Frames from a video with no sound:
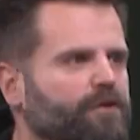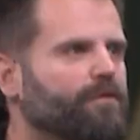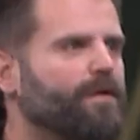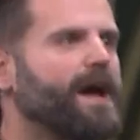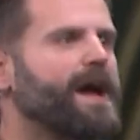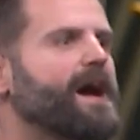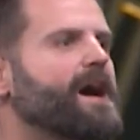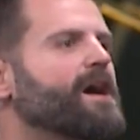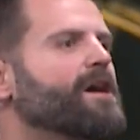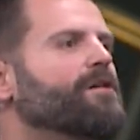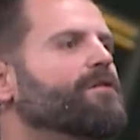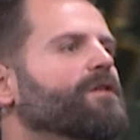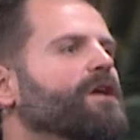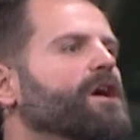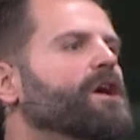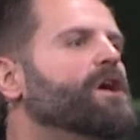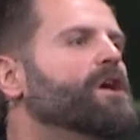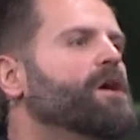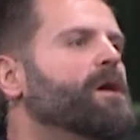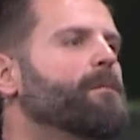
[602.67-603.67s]
around
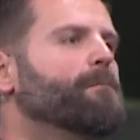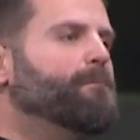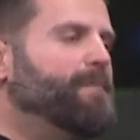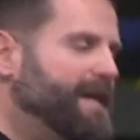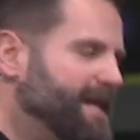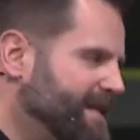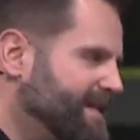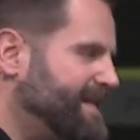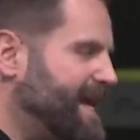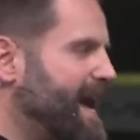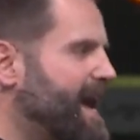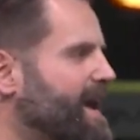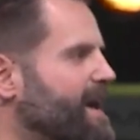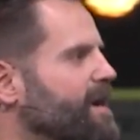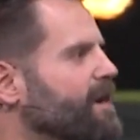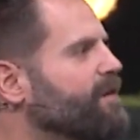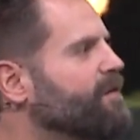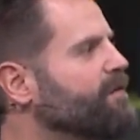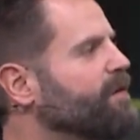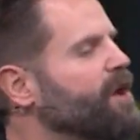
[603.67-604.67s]
beat
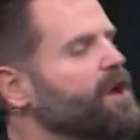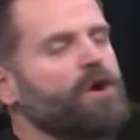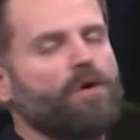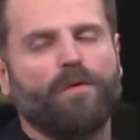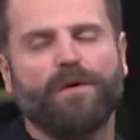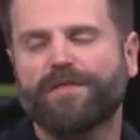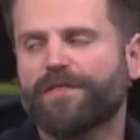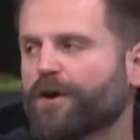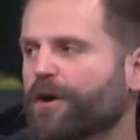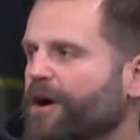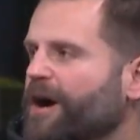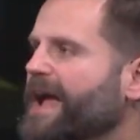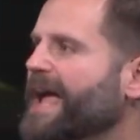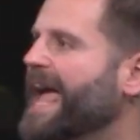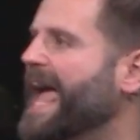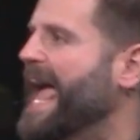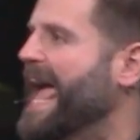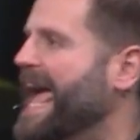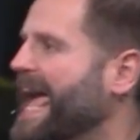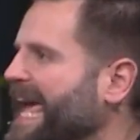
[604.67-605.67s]
down, with our
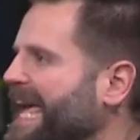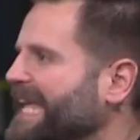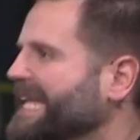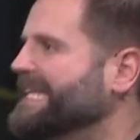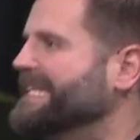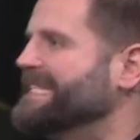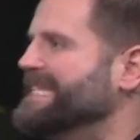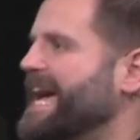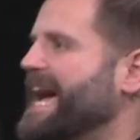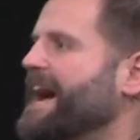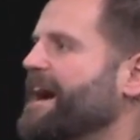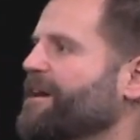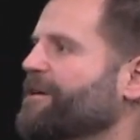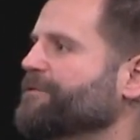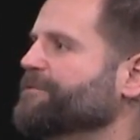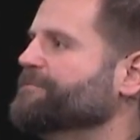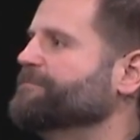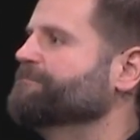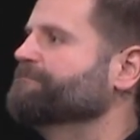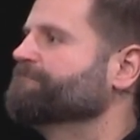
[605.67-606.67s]
head
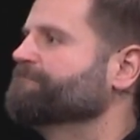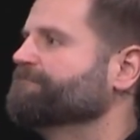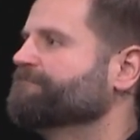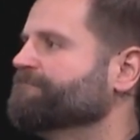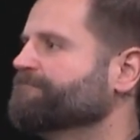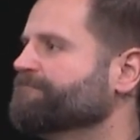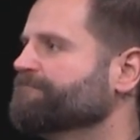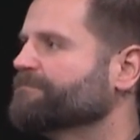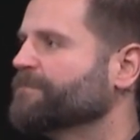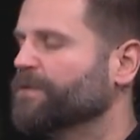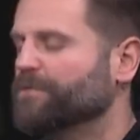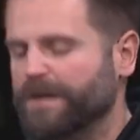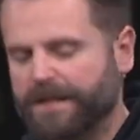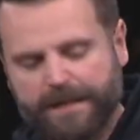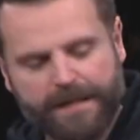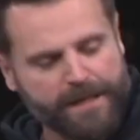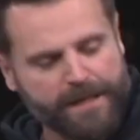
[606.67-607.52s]
down, We